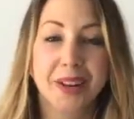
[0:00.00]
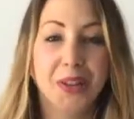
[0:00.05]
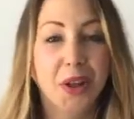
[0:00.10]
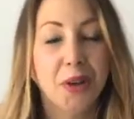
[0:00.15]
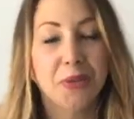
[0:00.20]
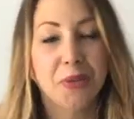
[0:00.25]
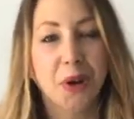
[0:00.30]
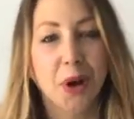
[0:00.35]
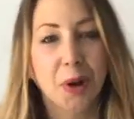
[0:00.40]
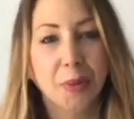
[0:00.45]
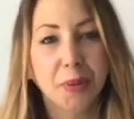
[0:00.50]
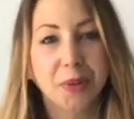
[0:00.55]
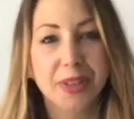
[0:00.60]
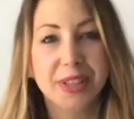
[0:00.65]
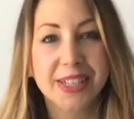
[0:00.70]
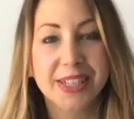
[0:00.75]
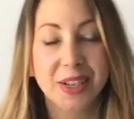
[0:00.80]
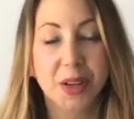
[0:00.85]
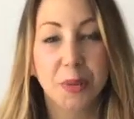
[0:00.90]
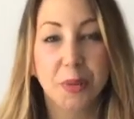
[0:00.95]
I love copper
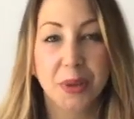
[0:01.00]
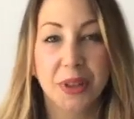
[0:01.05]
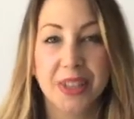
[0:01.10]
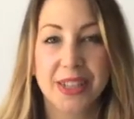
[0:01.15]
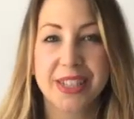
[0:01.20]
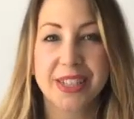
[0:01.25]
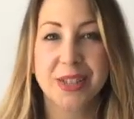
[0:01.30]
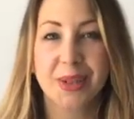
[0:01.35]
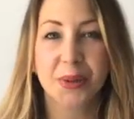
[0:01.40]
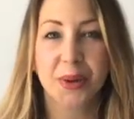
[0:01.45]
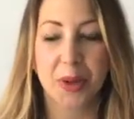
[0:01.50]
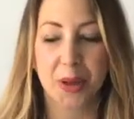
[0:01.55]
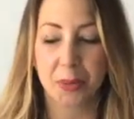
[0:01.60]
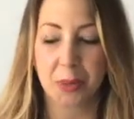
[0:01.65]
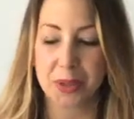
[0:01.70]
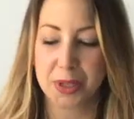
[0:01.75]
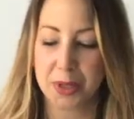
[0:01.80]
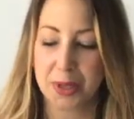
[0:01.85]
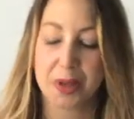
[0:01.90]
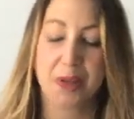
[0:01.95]
this year, but this is a great
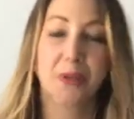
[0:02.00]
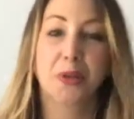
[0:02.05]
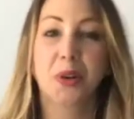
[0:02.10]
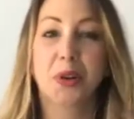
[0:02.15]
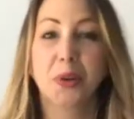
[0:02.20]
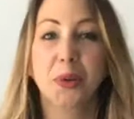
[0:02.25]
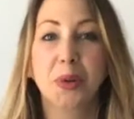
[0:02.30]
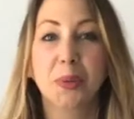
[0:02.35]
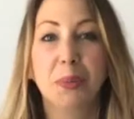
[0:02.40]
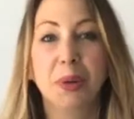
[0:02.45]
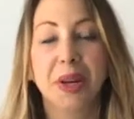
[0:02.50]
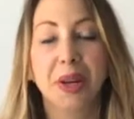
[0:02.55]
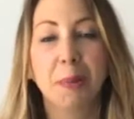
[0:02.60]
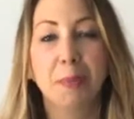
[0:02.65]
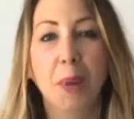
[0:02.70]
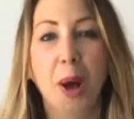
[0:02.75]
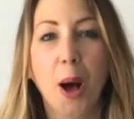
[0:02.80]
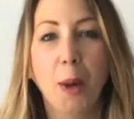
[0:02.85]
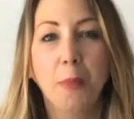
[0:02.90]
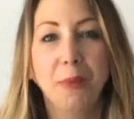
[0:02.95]
opportunity for you to bring a
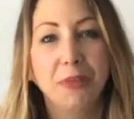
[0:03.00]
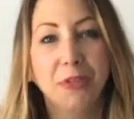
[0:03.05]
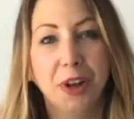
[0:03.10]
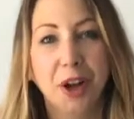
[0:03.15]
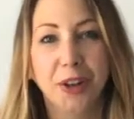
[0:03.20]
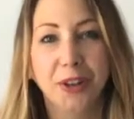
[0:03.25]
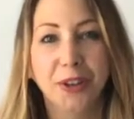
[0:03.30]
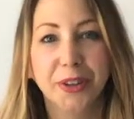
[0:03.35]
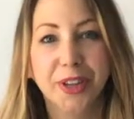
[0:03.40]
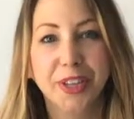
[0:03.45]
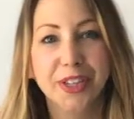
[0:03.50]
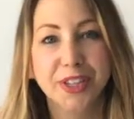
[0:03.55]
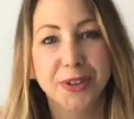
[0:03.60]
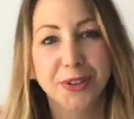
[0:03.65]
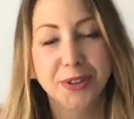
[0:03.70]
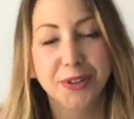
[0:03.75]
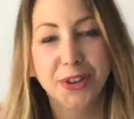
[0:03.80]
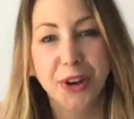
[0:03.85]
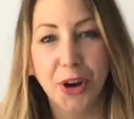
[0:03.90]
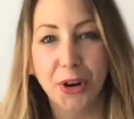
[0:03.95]
pop of color into
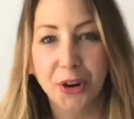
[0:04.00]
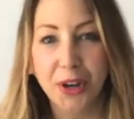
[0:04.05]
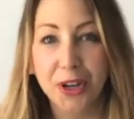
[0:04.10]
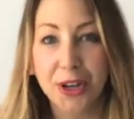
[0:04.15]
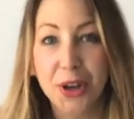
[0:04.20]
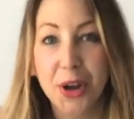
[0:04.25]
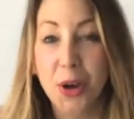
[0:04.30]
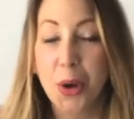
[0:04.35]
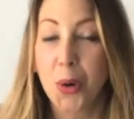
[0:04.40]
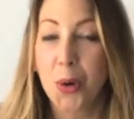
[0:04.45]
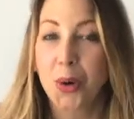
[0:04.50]
your garden